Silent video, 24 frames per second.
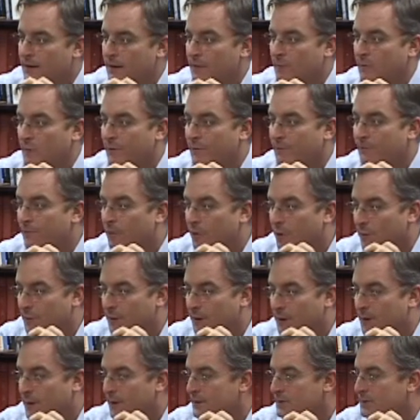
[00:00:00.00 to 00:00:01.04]
Uh, what
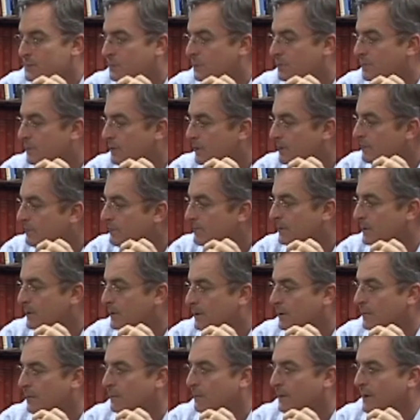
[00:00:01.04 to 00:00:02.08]
Pharmanex will do for
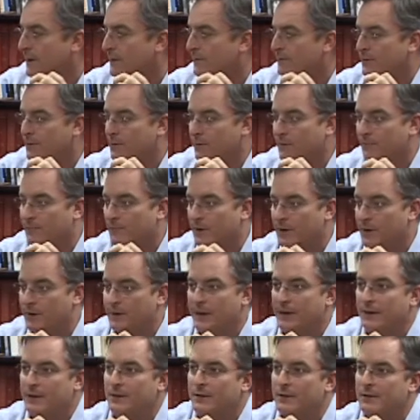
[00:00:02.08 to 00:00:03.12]
you after you've
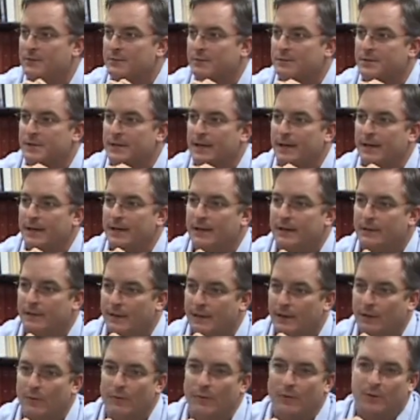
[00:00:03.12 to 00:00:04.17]
done that initial scan and
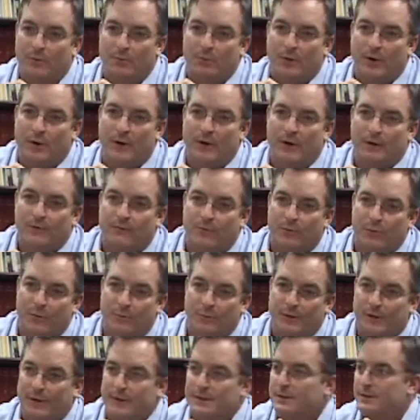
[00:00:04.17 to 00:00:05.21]
they go on a product,
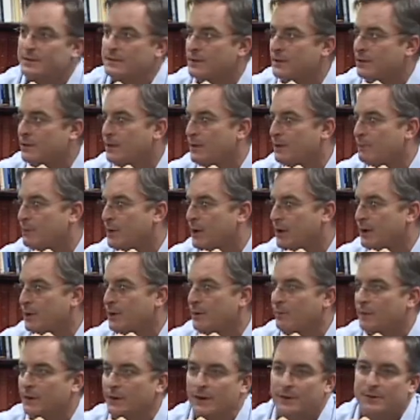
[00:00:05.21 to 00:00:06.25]
Pharmanex is going to pay
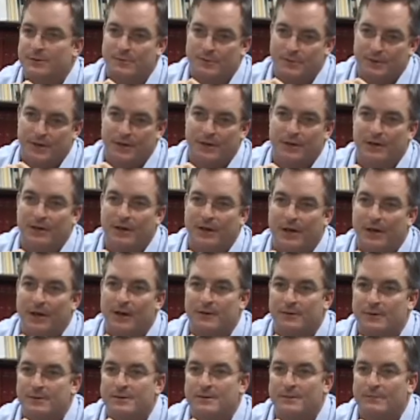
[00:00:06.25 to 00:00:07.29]
you an extra
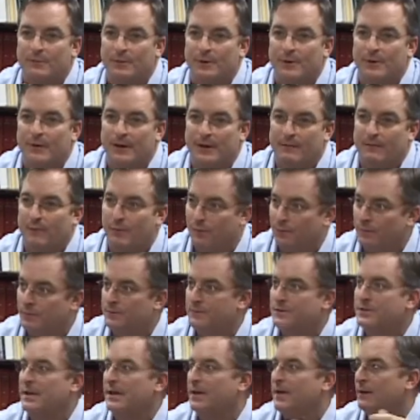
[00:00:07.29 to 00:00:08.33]
$10 when you have your
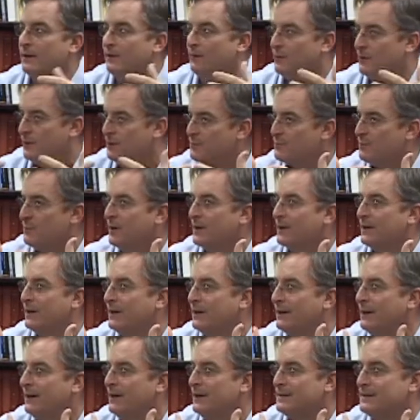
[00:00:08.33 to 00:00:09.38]
own scanner and it's
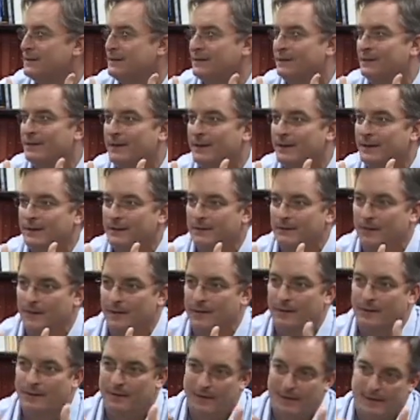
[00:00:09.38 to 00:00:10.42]
recognizing
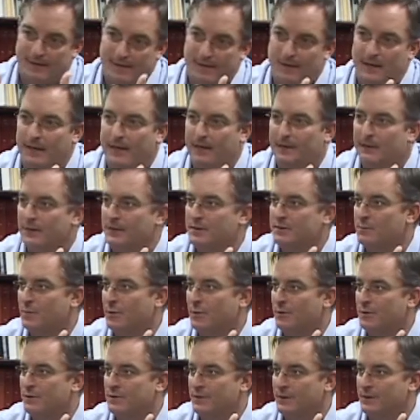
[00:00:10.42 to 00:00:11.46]
that I scanned this
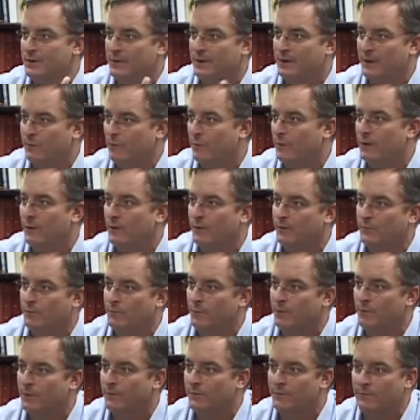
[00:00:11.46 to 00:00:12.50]
person, they went
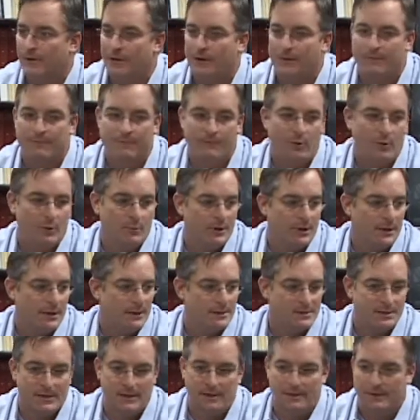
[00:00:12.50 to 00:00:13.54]
on one of our
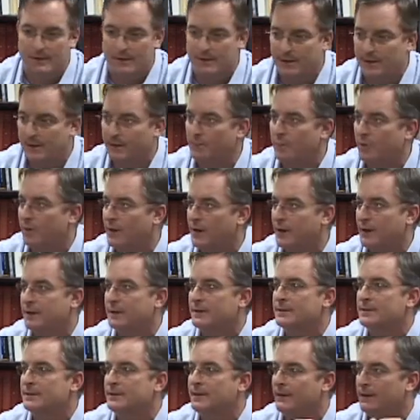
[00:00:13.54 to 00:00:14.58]
Pharmanex guaranteed
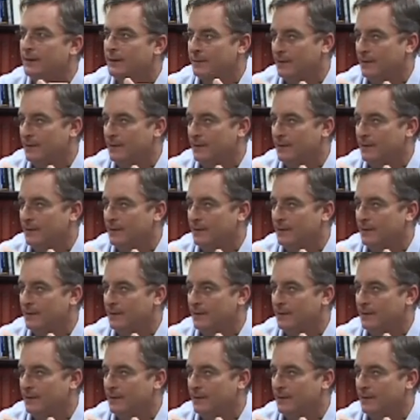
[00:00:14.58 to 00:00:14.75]
products,